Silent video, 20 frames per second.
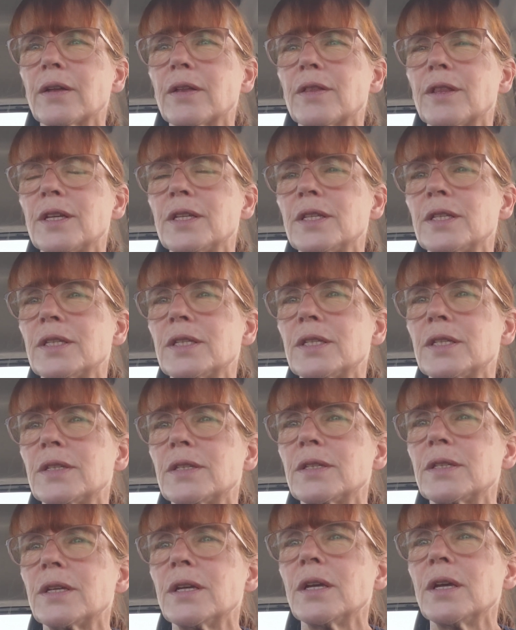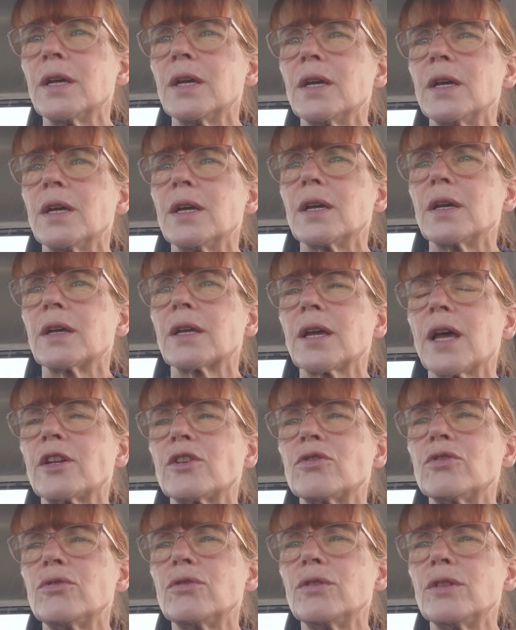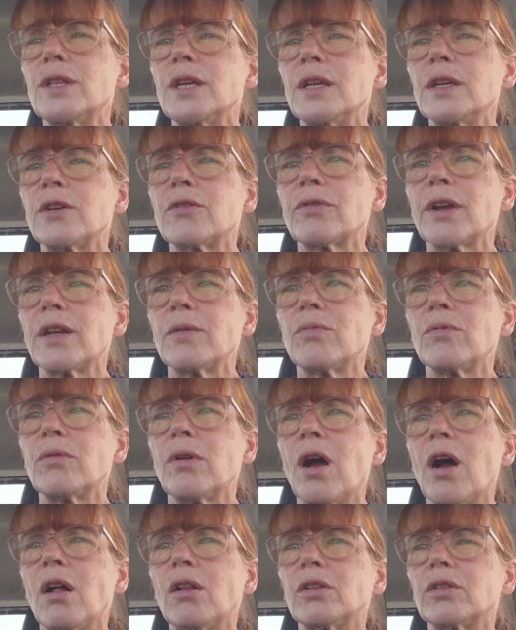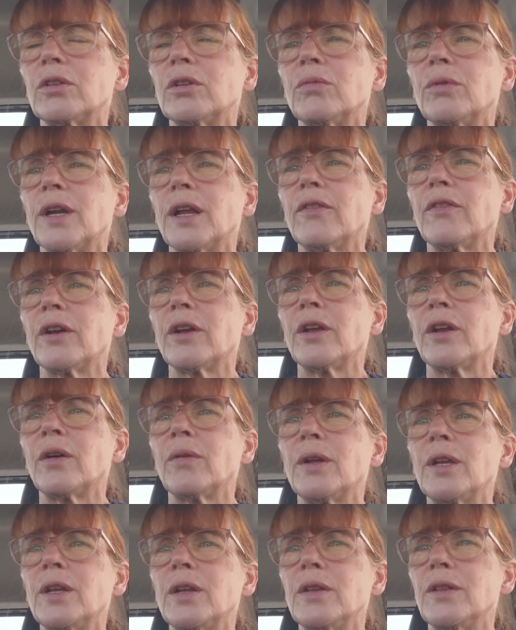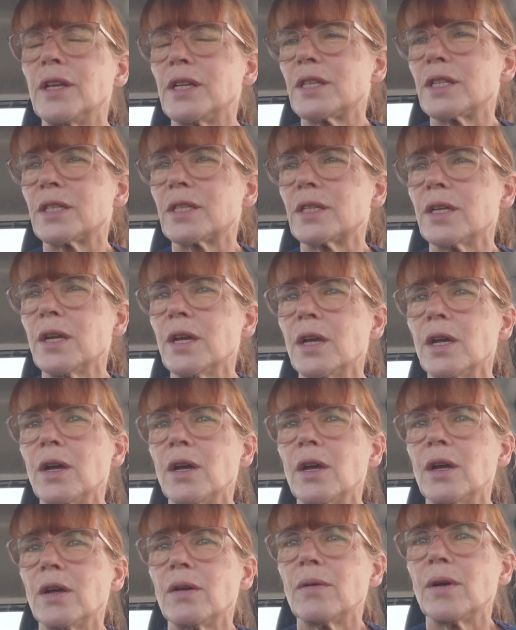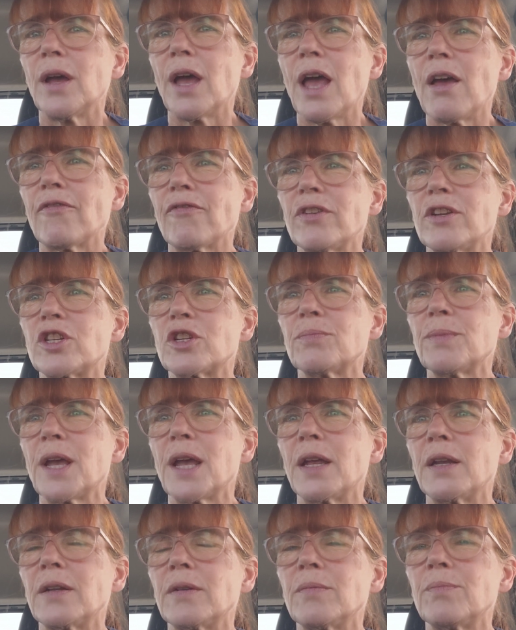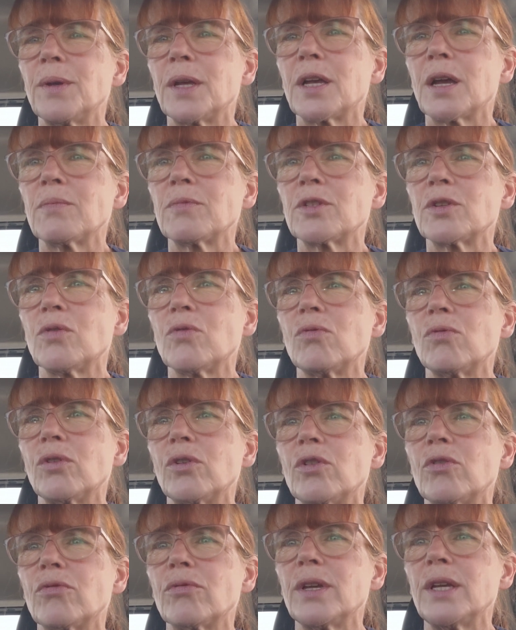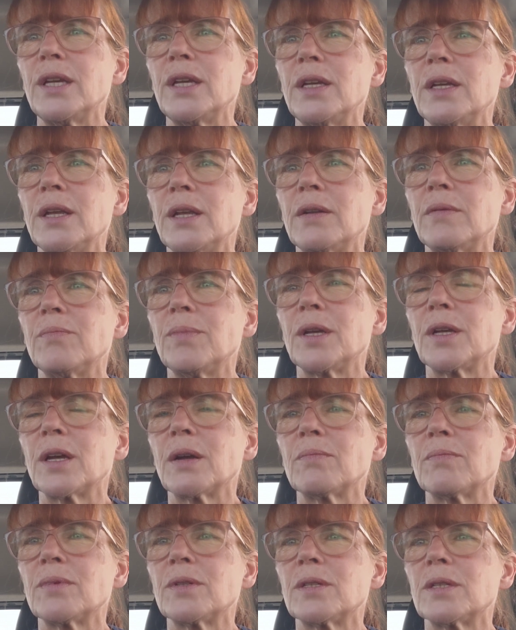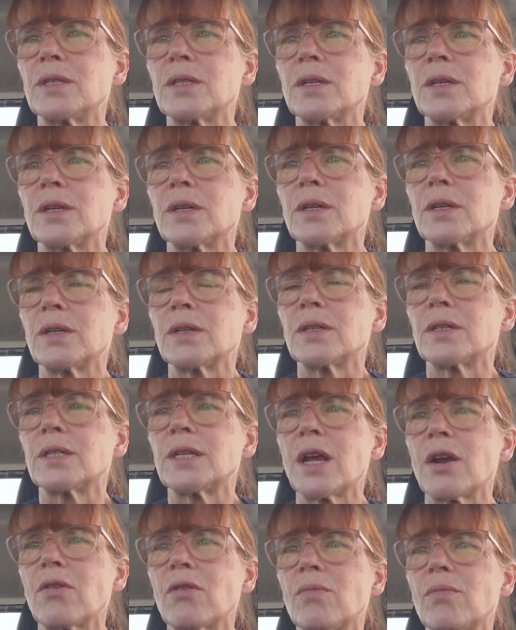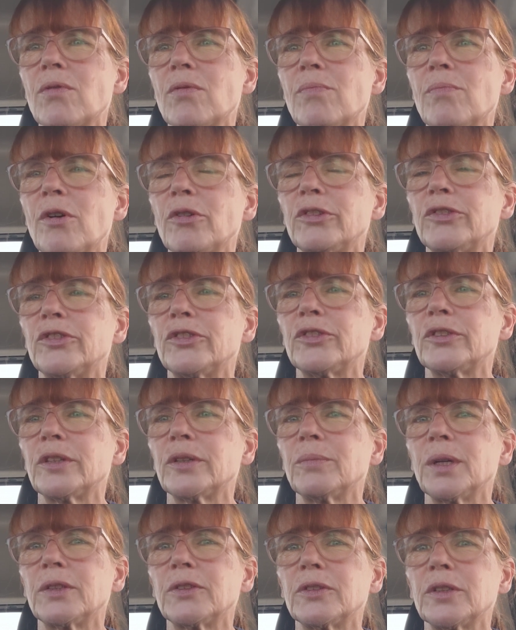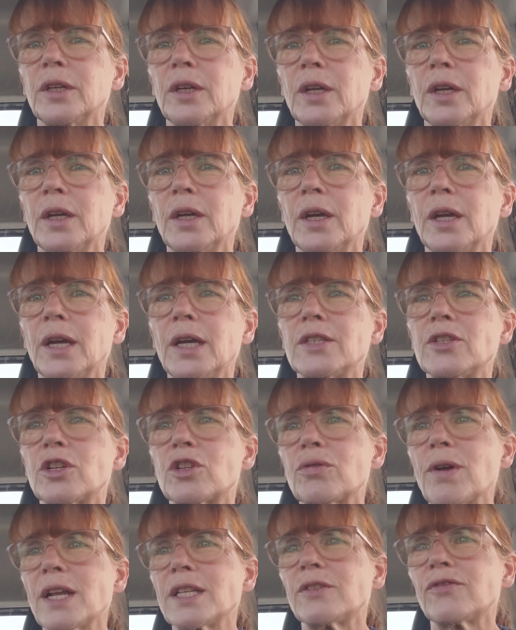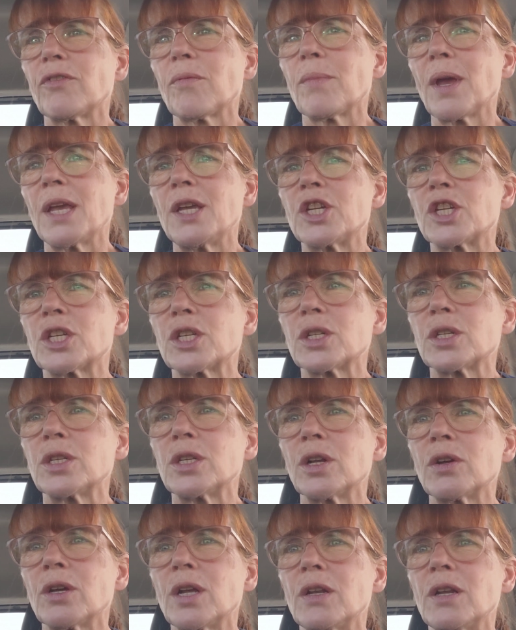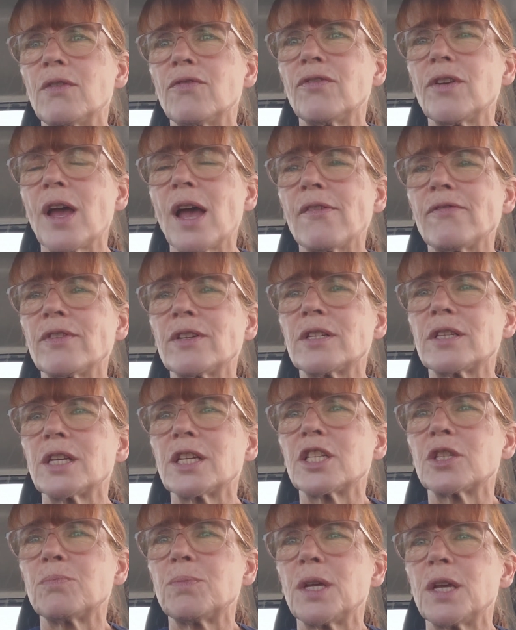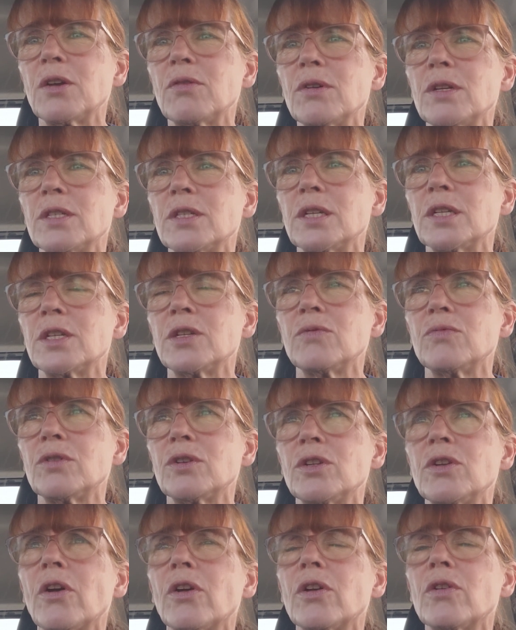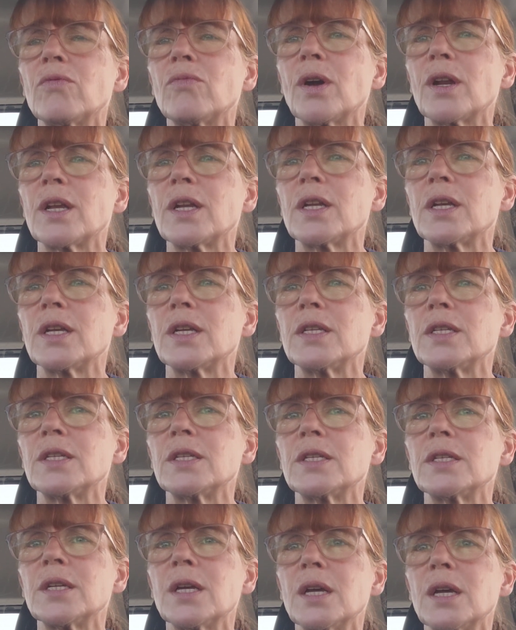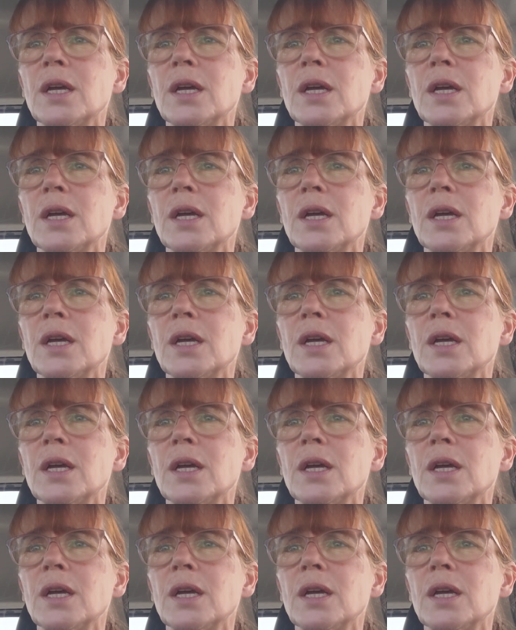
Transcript: this cartoon, The Incredible Hulk or whatever, this average man becomes all green and becomes a terrible monster. But it's a transformation, and if you haven't experienced it, you wouldn't know what it is.